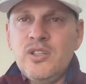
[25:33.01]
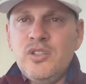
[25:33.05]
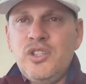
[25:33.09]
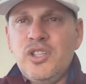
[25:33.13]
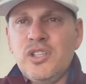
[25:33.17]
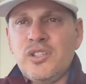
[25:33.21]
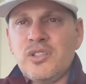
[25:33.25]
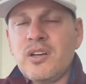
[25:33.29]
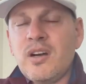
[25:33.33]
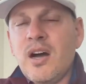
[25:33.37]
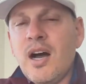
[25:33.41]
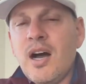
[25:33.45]

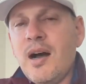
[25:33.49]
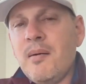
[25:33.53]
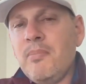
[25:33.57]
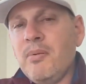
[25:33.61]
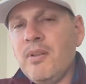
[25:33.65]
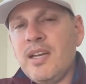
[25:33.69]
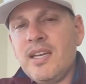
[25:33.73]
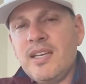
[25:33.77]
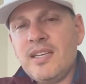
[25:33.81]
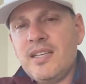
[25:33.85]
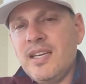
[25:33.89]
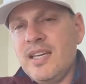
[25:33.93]
just
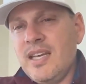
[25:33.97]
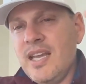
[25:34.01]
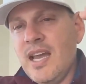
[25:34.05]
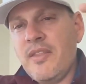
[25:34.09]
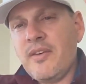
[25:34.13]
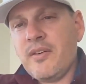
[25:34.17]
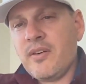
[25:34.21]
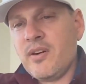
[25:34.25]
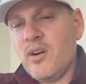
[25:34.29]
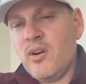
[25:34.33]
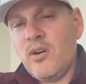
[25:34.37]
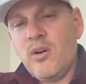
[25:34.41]
cobbling
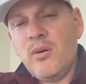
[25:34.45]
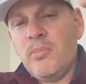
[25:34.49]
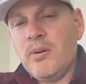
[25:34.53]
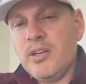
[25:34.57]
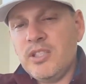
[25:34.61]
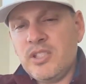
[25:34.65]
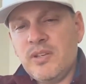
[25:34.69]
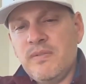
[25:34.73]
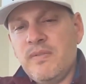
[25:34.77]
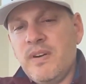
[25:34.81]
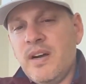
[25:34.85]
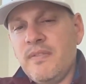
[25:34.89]
together a whole
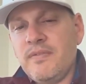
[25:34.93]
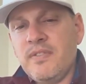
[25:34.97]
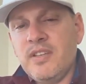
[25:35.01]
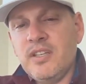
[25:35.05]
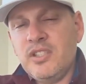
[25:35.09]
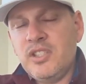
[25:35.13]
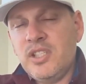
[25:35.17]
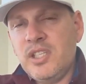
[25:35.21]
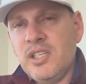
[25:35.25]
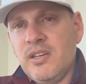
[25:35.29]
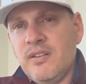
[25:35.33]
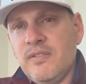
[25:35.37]
bunch of off
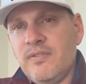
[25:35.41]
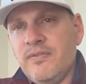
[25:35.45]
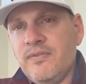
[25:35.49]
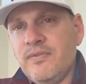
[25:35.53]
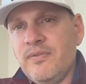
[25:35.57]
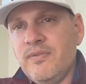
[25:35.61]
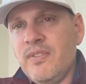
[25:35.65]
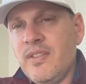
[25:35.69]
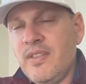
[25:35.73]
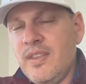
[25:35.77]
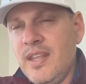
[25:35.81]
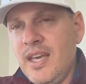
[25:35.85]
the
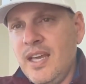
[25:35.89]
shelf